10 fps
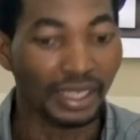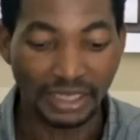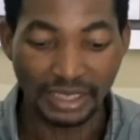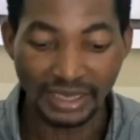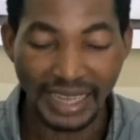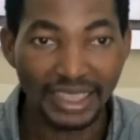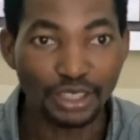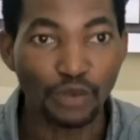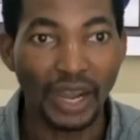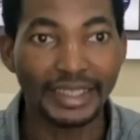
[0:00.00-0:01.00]
It is the
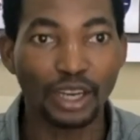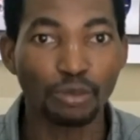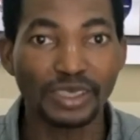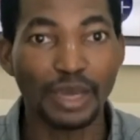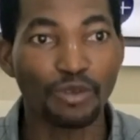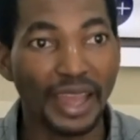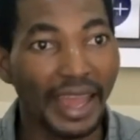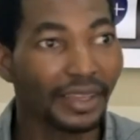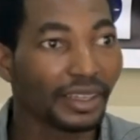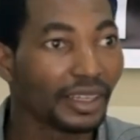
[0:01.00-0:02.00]
reality of an economic system
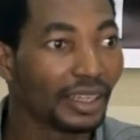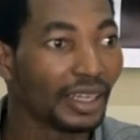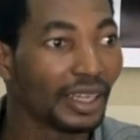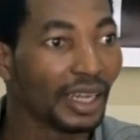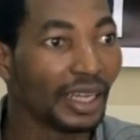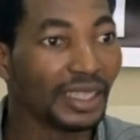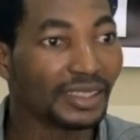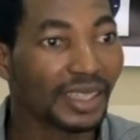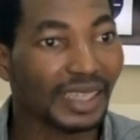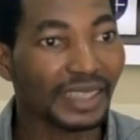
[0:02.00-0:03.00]
where
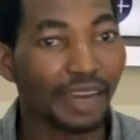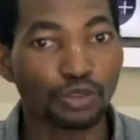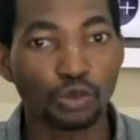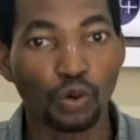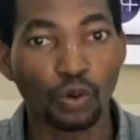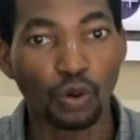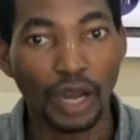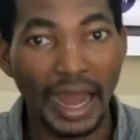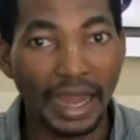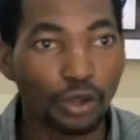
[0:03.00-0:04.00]
Nigerians have to
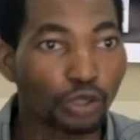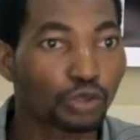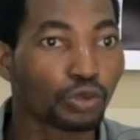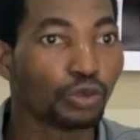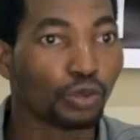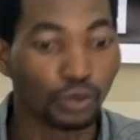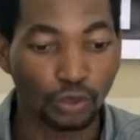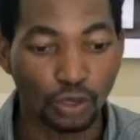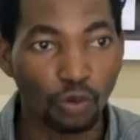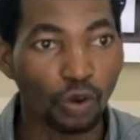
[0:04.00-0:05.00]
go to
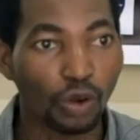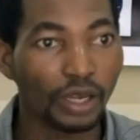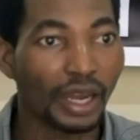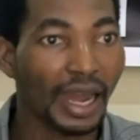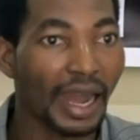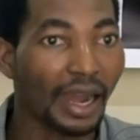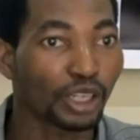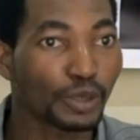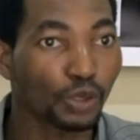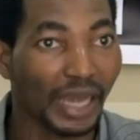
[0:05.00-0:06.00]

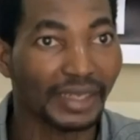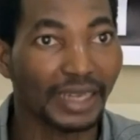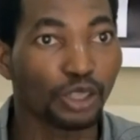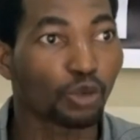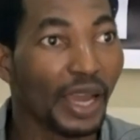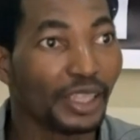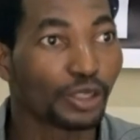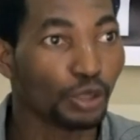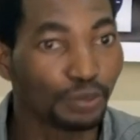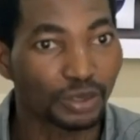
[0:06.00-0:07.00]
hospitals that are not well
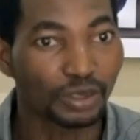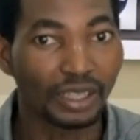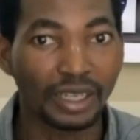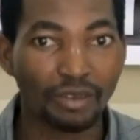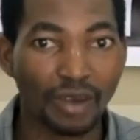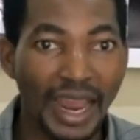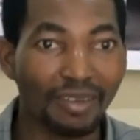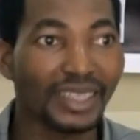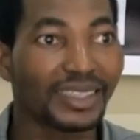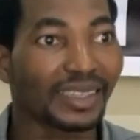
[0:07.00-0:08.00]
equipped, while
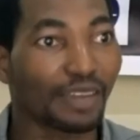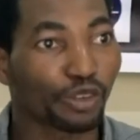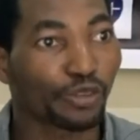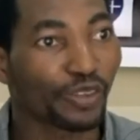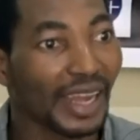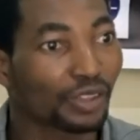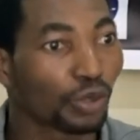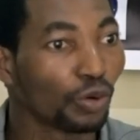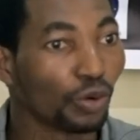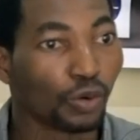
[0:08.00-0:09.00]
our leaders have to fly
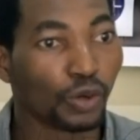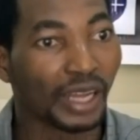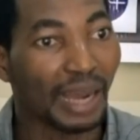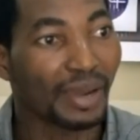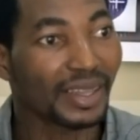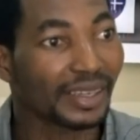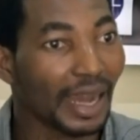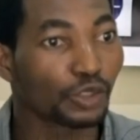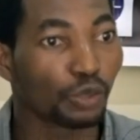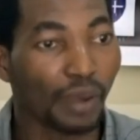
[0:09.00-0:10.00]
to
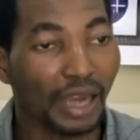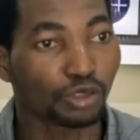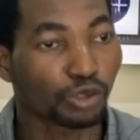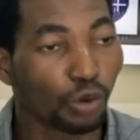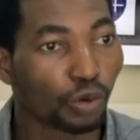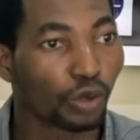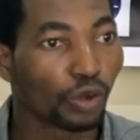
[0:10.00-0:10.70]
America, Dubai, or so